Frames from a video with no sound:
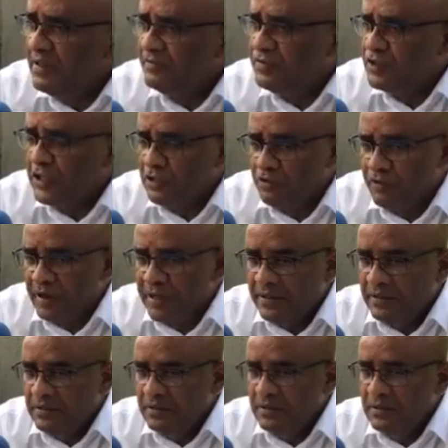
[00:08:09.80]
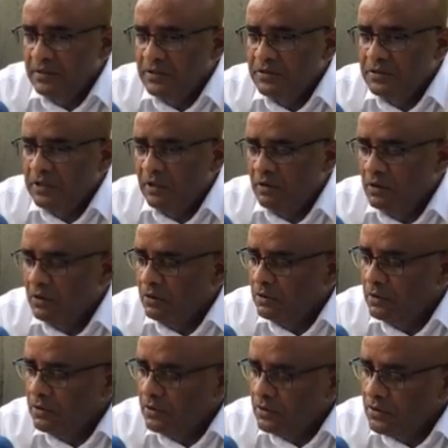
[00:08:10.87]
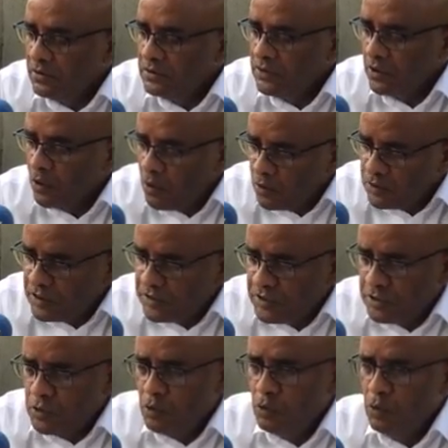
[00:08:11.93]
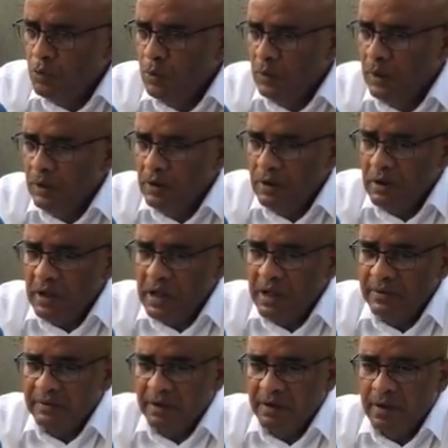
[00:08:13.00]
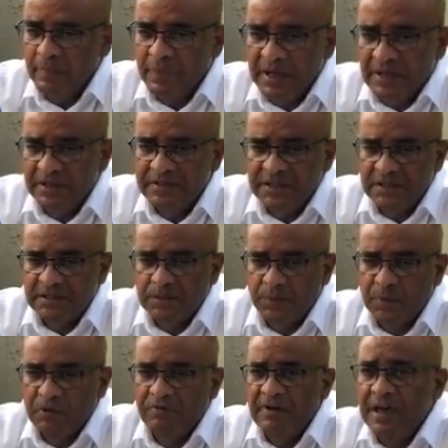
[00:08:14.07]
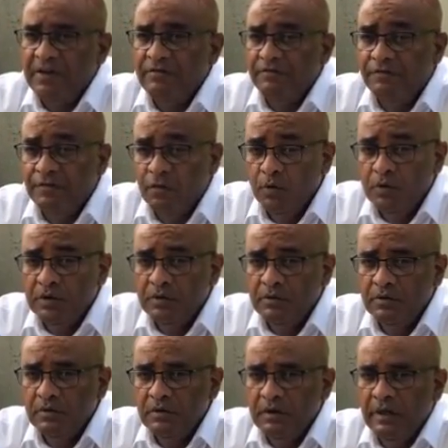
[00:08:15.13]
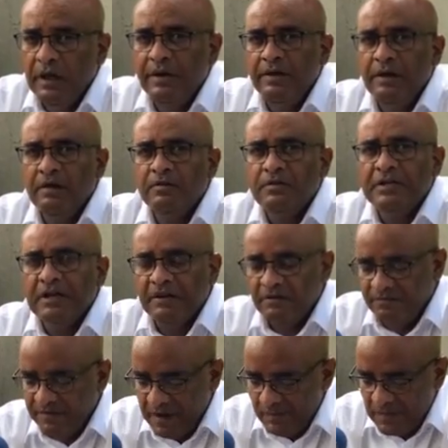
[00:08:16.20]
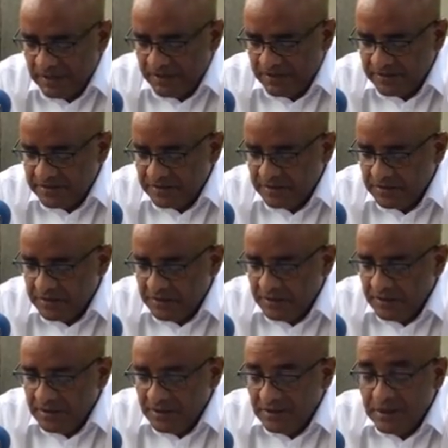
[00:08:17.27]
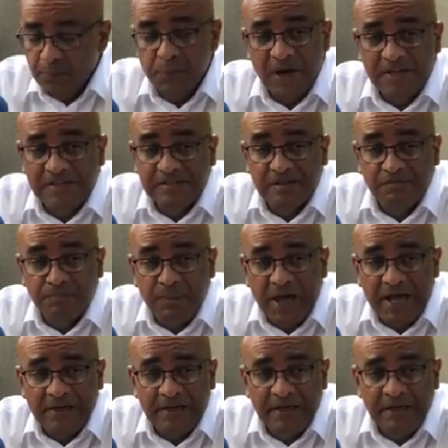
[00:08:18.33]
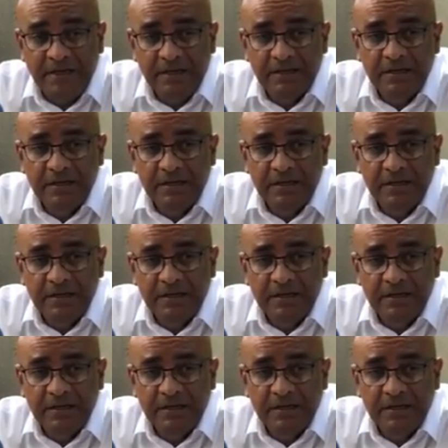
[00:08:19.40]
of children to go to school and their ability to provide food to their families. The price of paddy